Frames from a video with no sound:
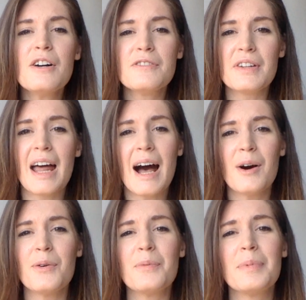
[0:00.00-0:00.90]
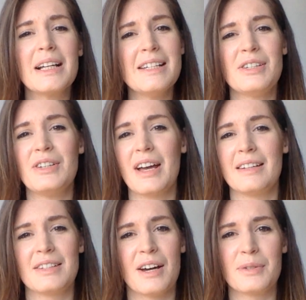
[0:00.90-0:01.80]
For now, please do get
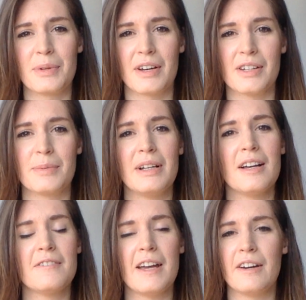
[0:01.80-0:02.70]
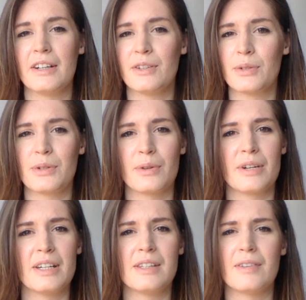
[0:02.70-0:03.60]
in touch with us. We love hearing your
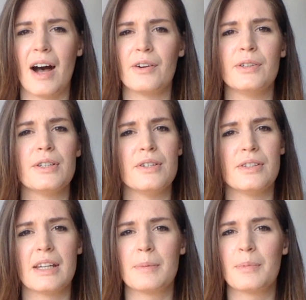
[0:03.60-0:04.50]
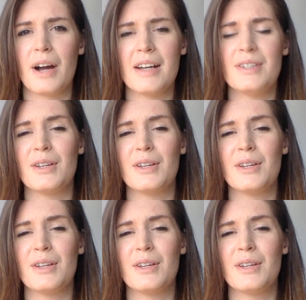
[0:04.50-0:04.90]
stories of how you're using Pray As You